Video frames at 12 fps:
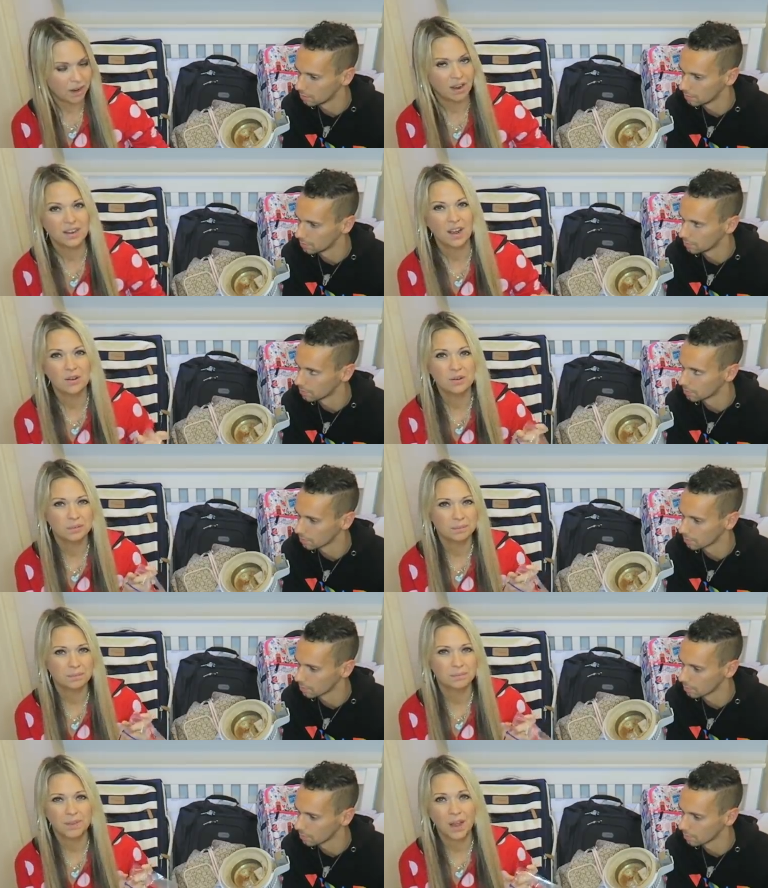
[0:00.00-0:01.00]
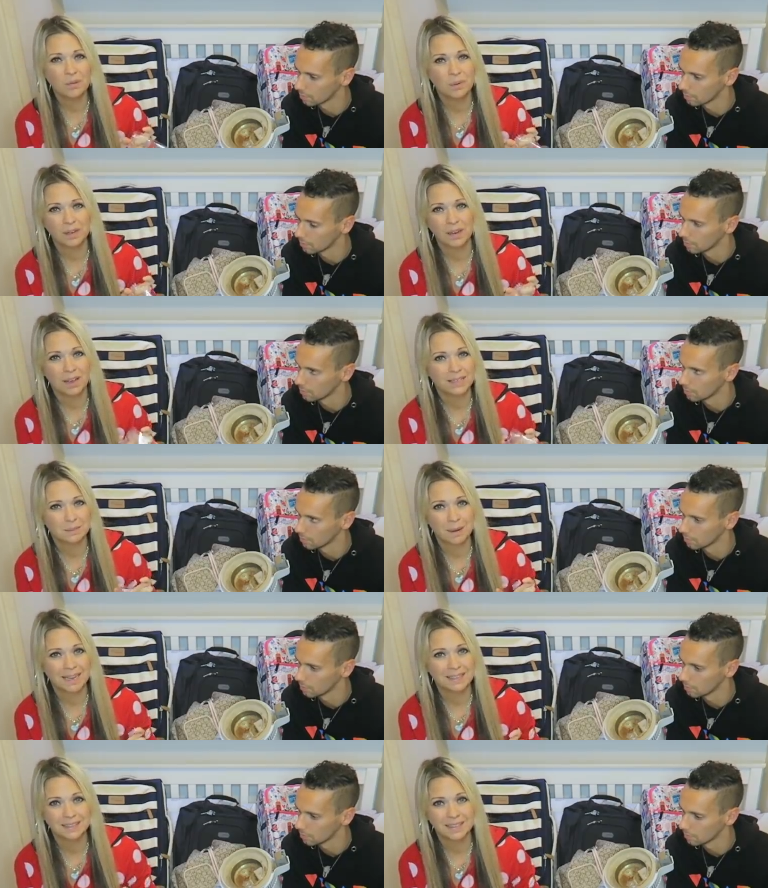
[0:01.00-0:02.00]
Speaker 1: I know no one likes
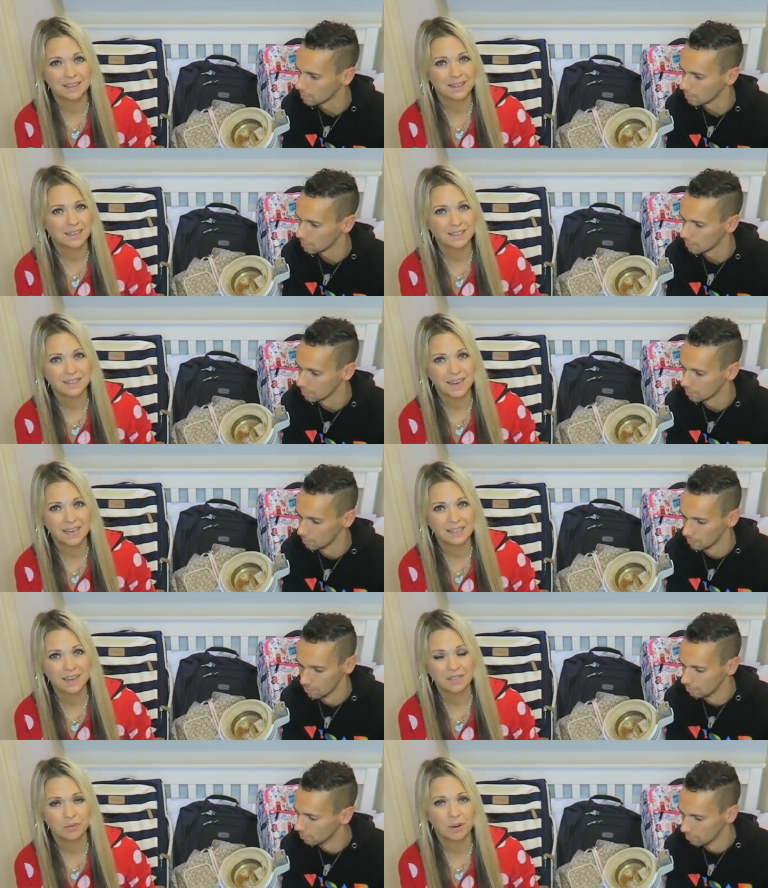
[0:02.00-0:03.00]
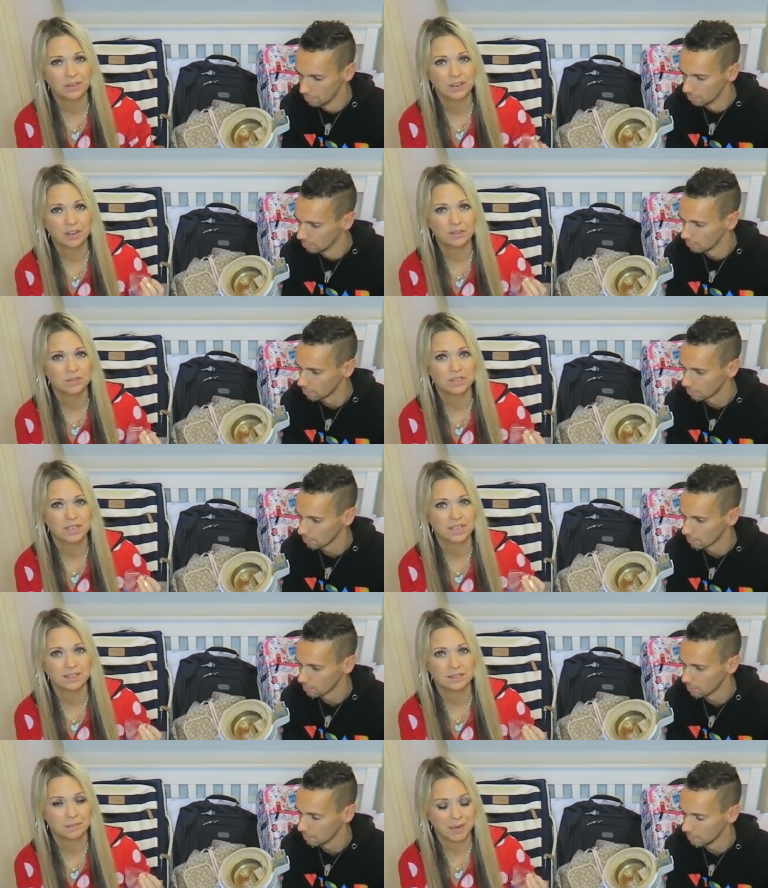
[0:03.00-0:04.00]
plastic these days. Everyone knows
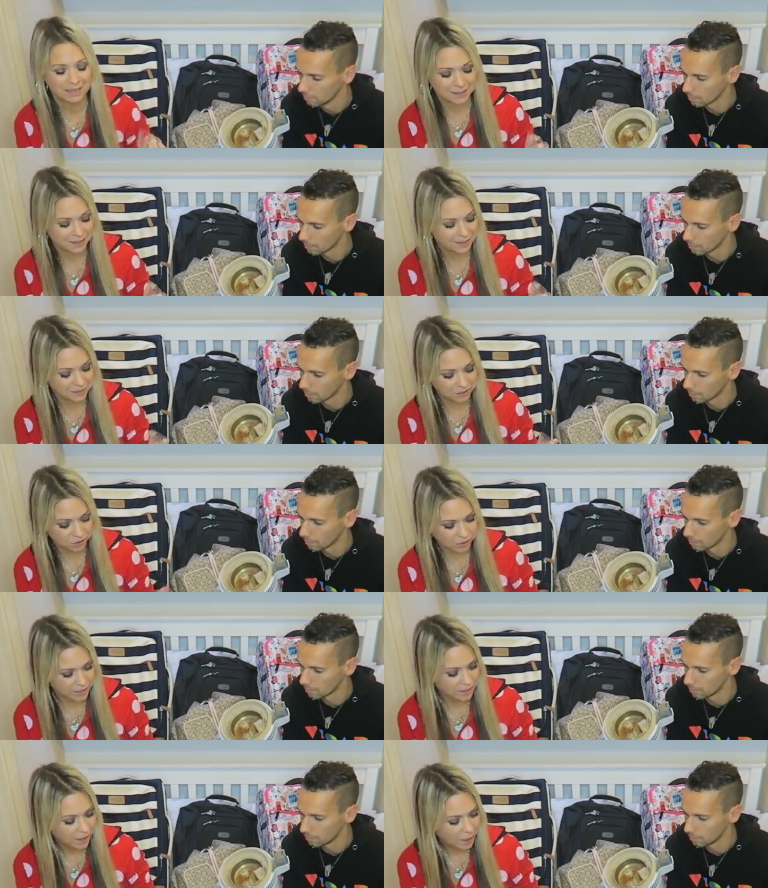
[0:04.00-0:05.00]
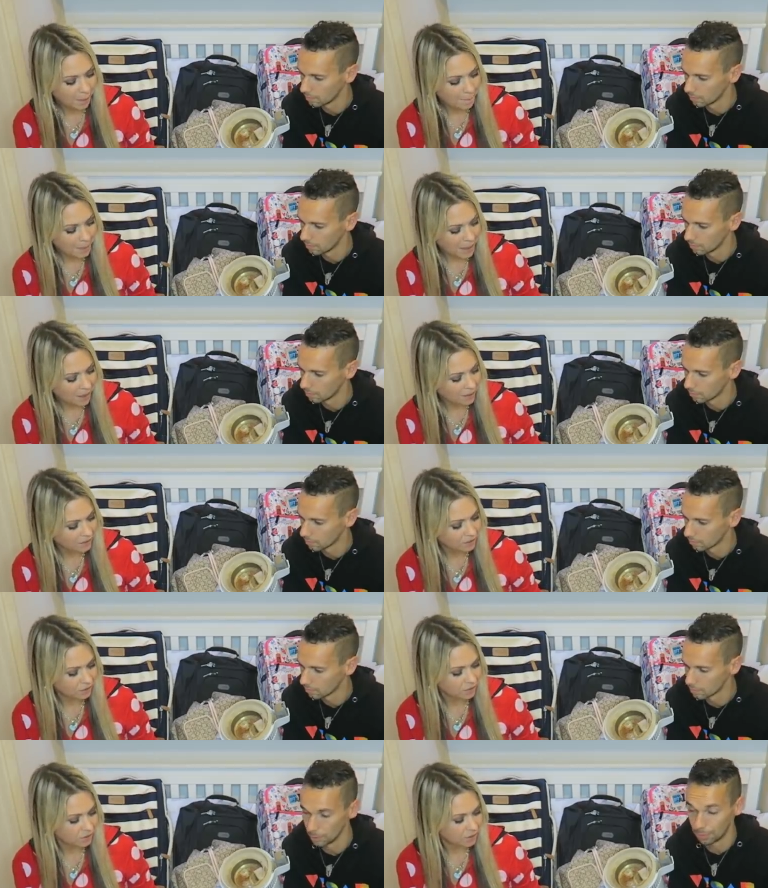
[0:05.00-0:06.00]
that plastic is annoying,
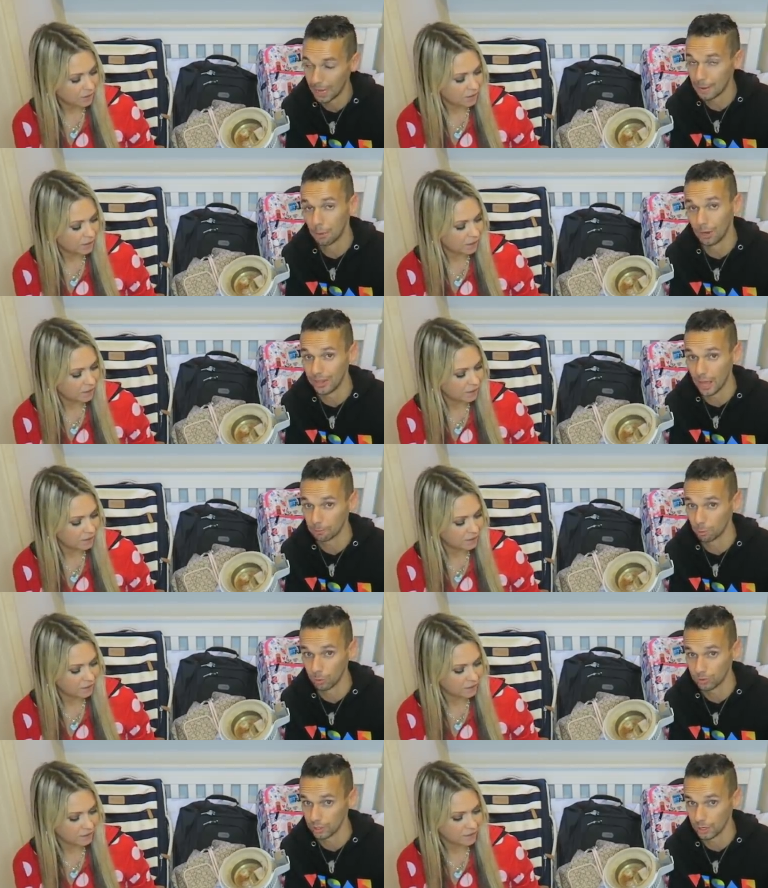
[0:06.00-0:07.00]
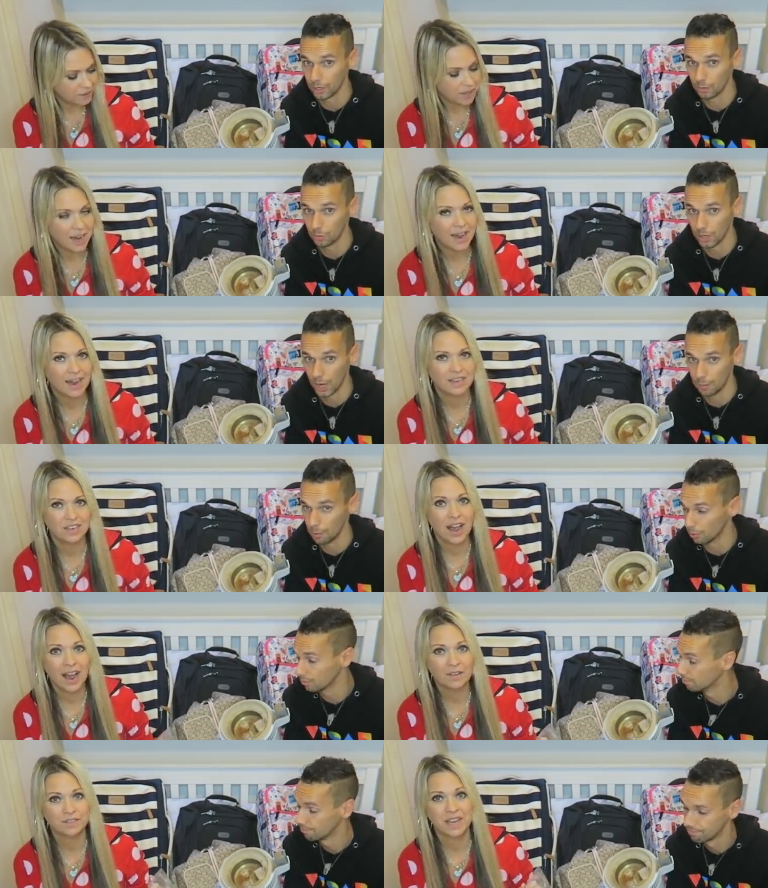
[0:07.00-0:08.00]
but
Speaker 2: you're playing by their rules in
Speaker 1: the airport. You
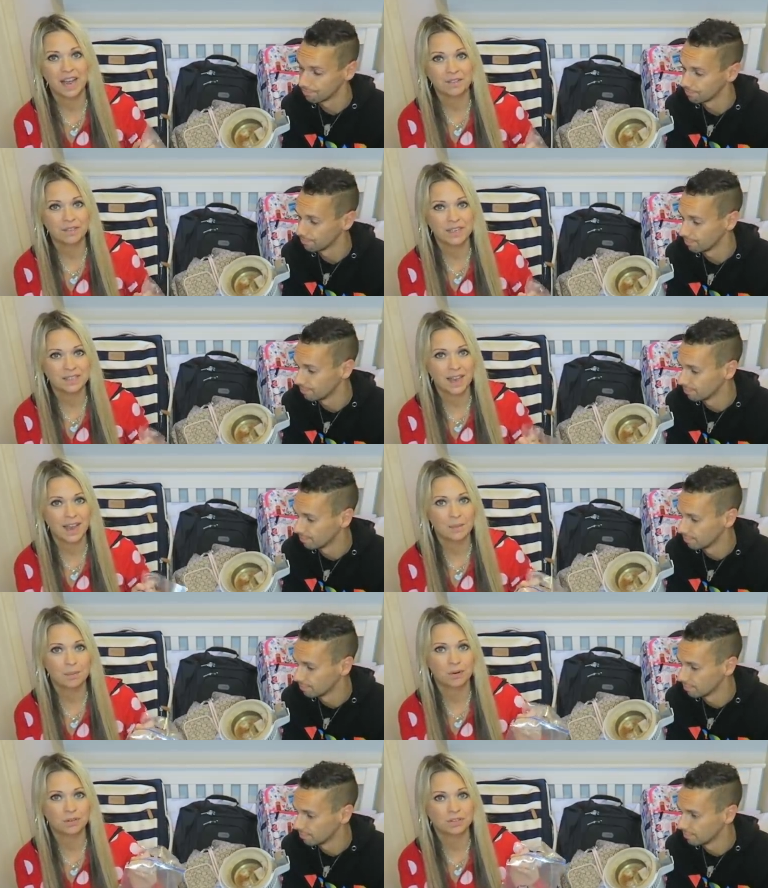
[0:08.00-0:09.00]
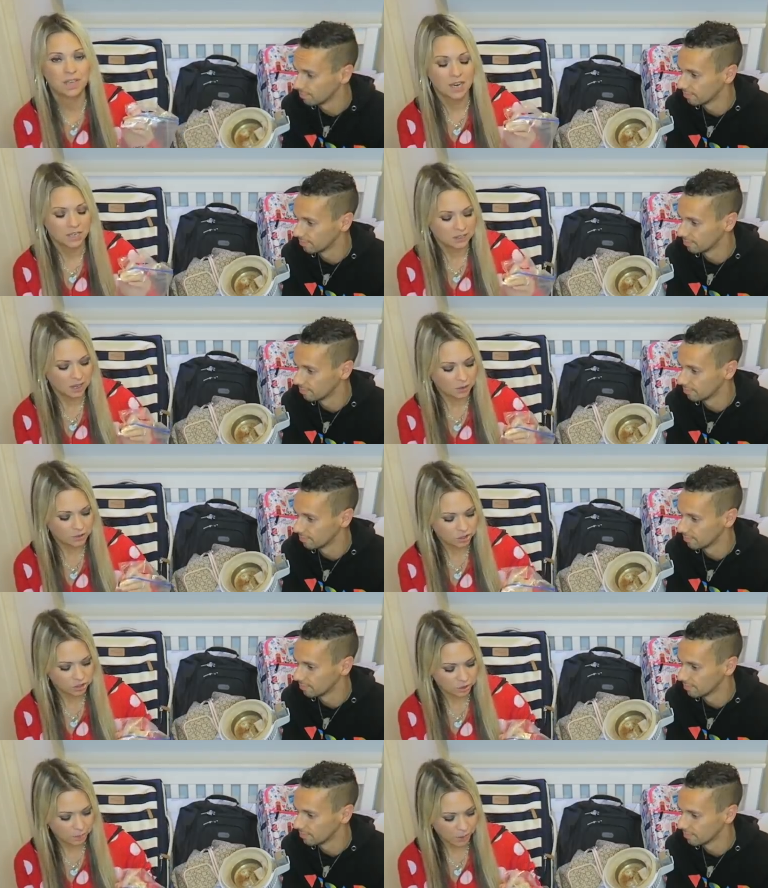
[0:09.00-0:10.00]
have to have these at airports. So
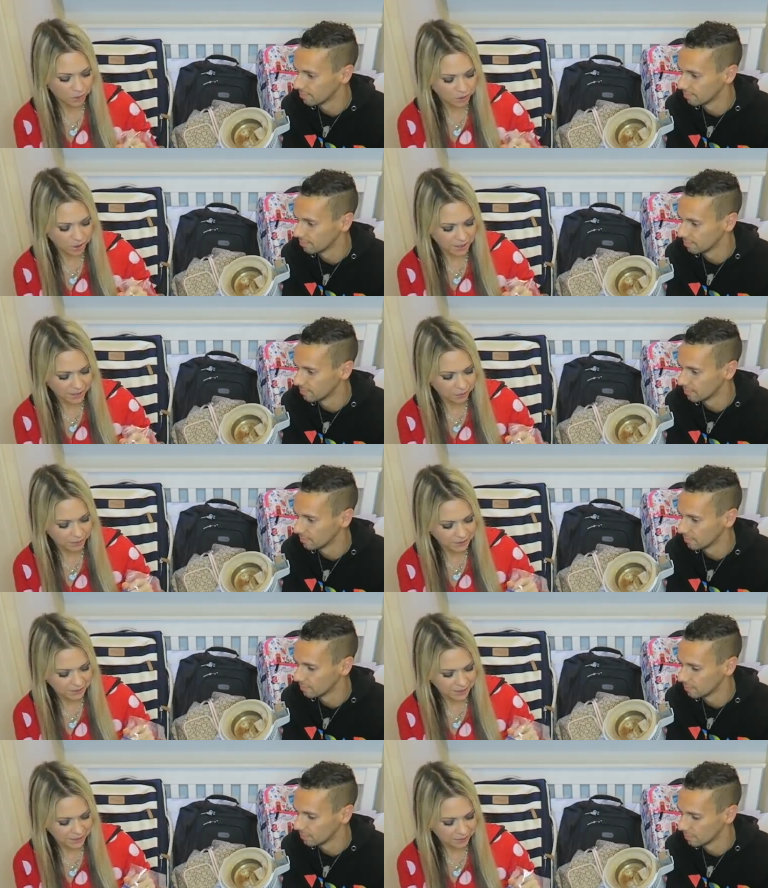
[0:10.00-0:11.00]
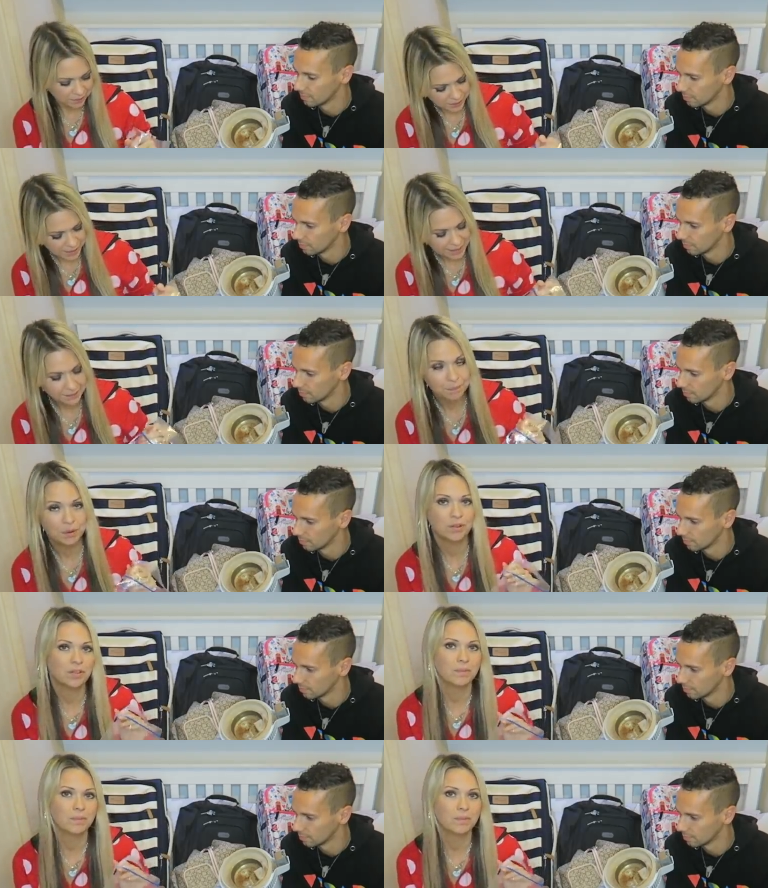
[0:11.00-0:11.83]
just to put all your liquids in, yeah, put